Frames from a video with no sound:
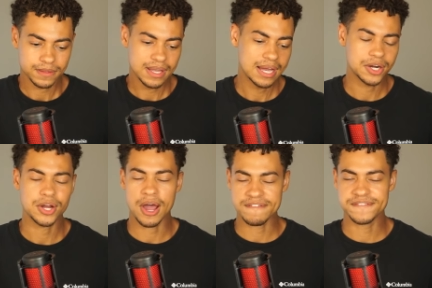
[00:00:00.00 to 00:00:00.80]
I don't
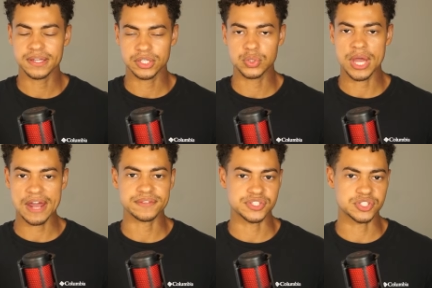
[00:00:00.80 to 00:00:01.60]
know. I feel like you
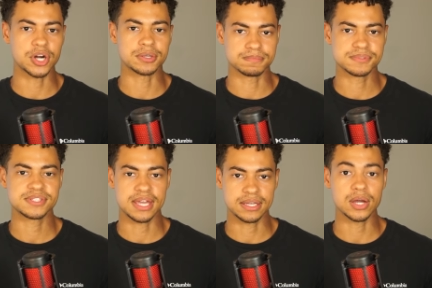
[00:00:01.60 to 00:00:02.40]
have to start
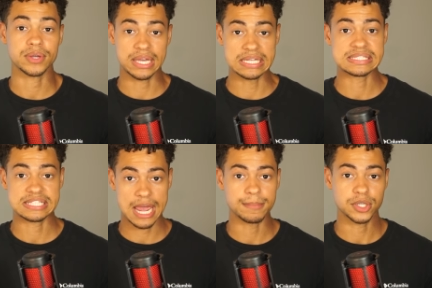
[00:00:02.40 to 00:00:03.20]
saying, okay, it's
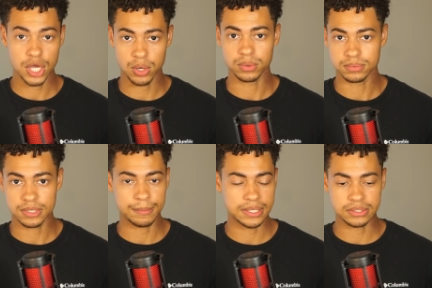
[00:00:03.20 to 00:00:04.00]
time to go.
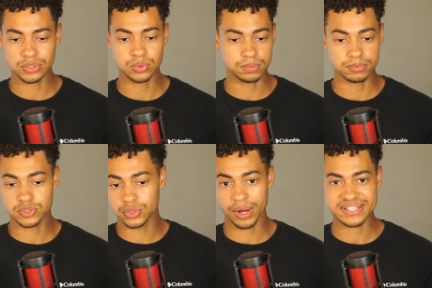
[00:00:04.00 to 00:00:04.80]
I mean, you
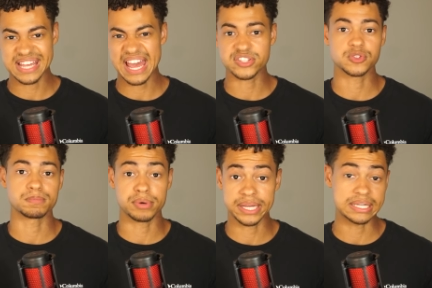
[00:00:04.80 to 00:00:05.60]
Truex has to
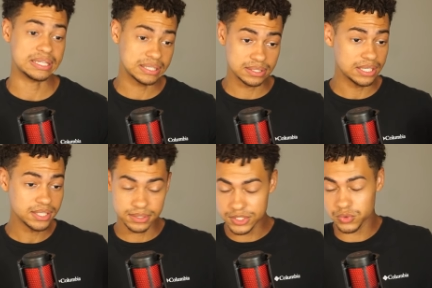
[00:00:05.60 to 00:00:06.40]
bring it. He,
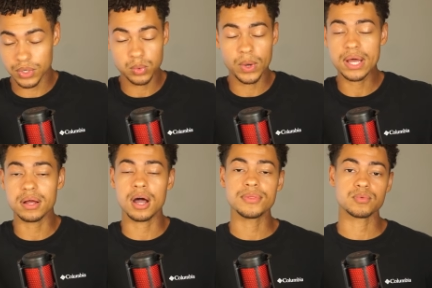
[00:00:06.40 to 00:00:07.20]
he he's run well
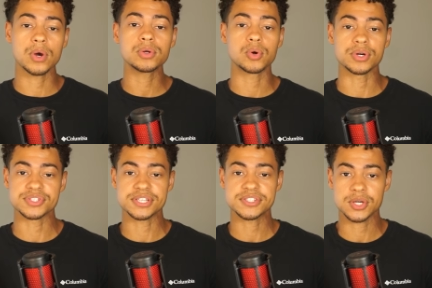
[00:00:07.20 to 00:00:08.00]
on the road
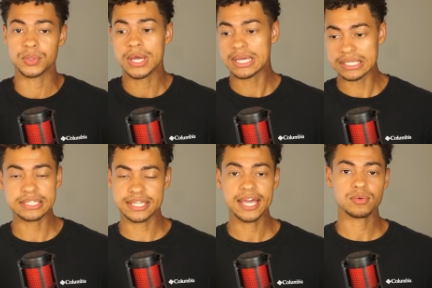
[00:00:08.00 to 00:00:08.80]
courses, so he
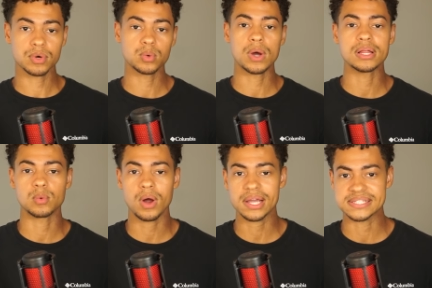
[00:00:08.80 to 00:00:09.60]
can run well at
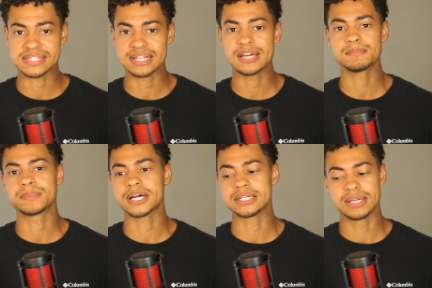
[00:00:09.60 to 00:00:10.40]
Watkins Glen,
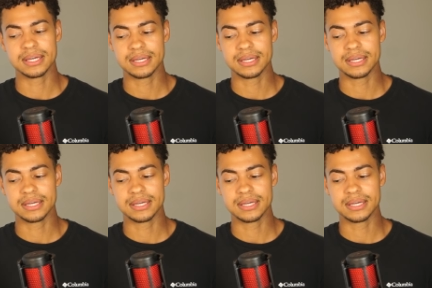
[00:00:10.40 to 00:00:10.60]
but